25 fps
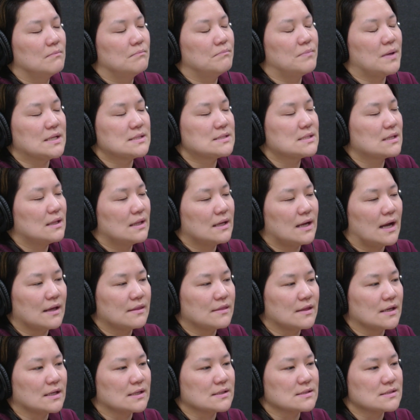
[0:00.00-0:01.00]
Basically, I
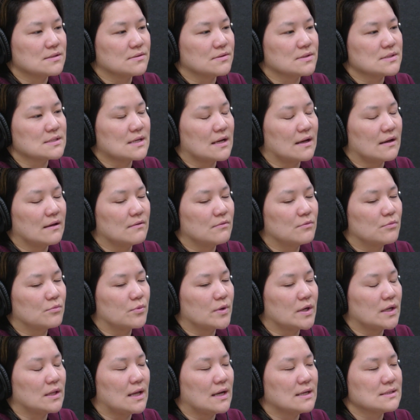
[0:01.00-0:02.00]
think as soon as I
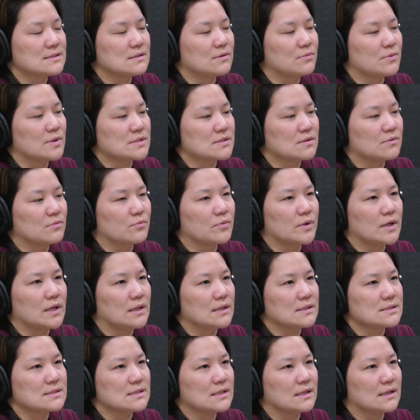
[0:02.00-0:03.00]
realized it wasn't
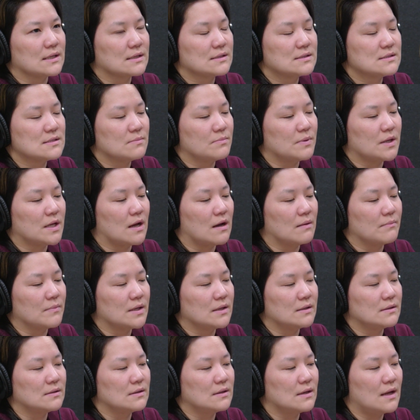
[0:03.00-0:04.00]
realistic to become
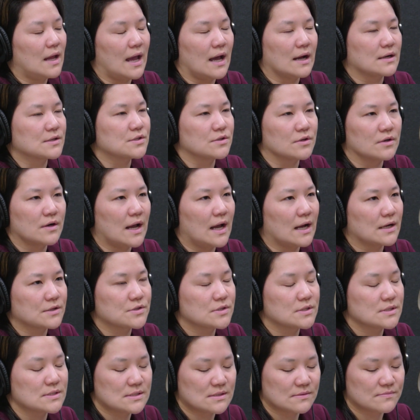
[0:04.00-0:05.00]
an actor or
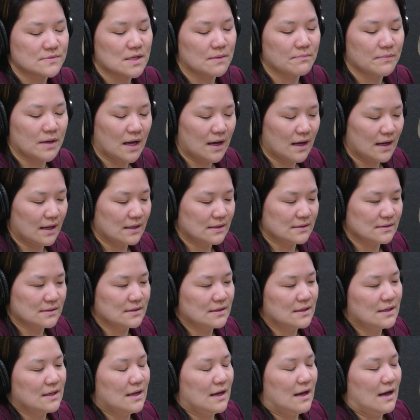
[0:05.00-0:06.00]
actress of some kind,
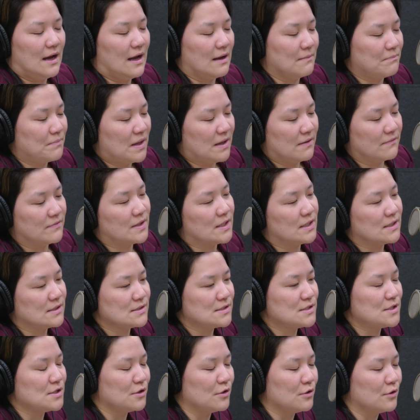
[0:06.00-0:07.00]
I
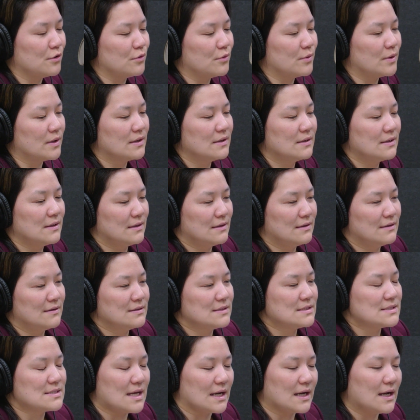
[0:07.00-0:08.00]
pivoted to
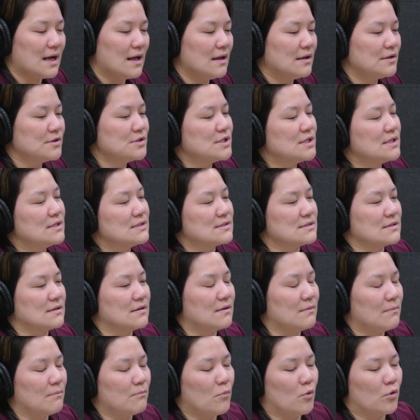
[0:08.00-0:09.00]
psychology as
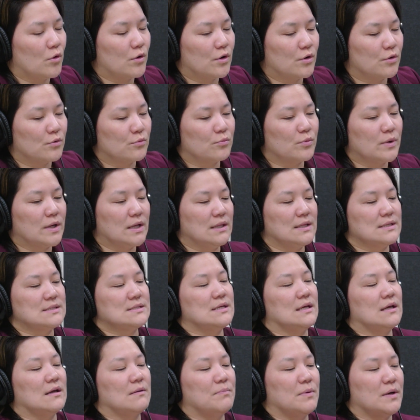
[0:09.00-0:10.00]
a more
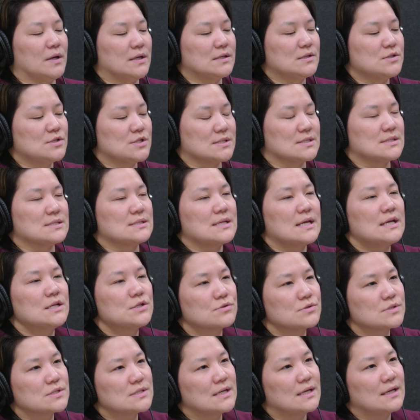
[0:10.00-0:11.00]
realistic but just as
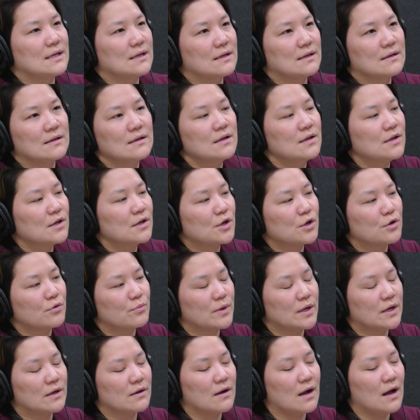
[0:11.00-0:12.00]
interesting
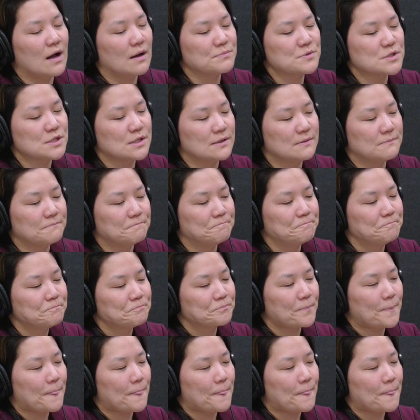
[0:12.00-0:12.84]
career option.